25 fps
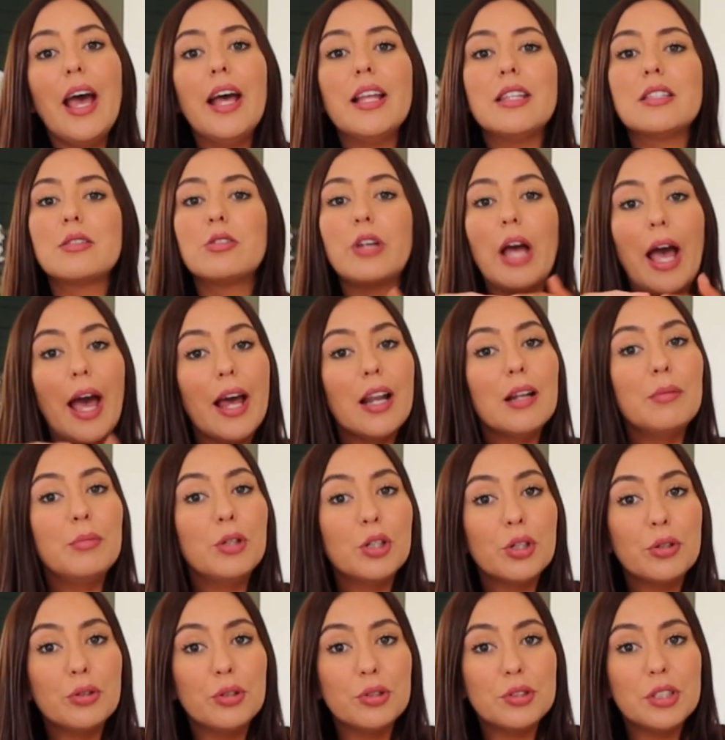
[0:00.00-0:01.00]
It's
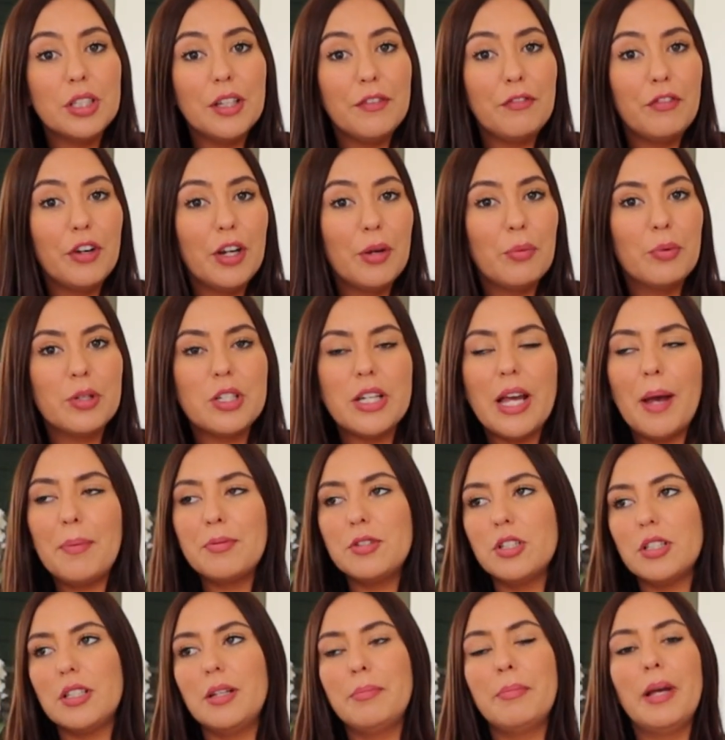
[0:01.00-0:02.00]
animal cruelty free, which
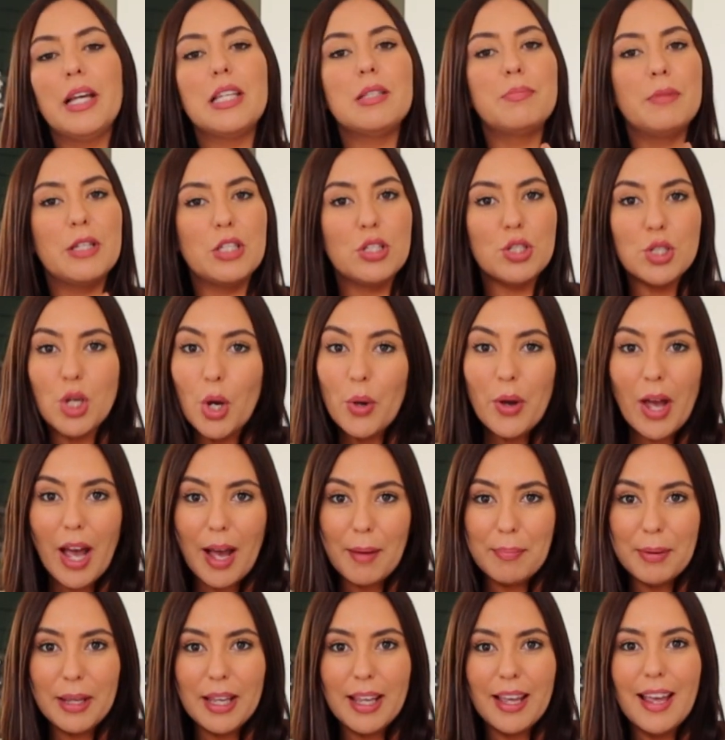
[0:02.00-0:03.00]
absolutely makes me so
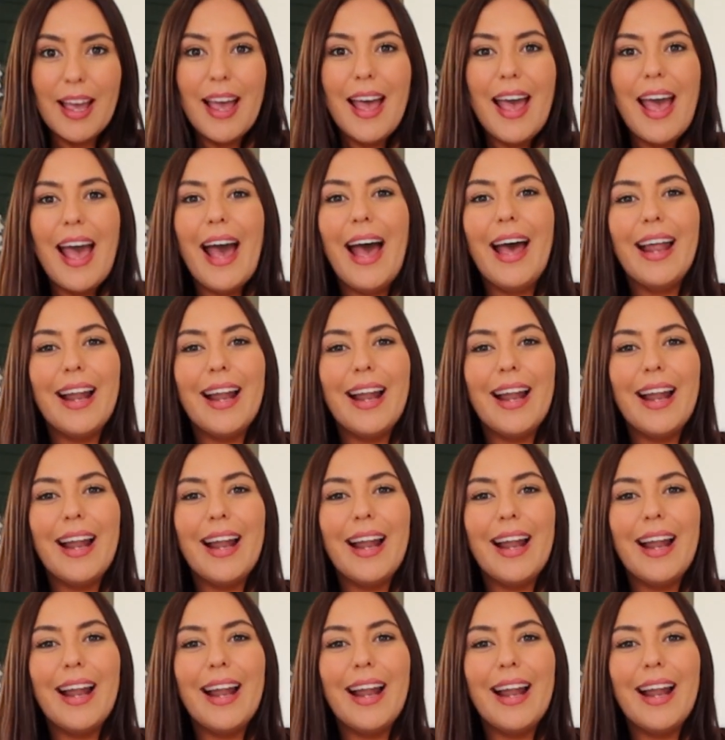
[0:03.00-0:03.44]
happy,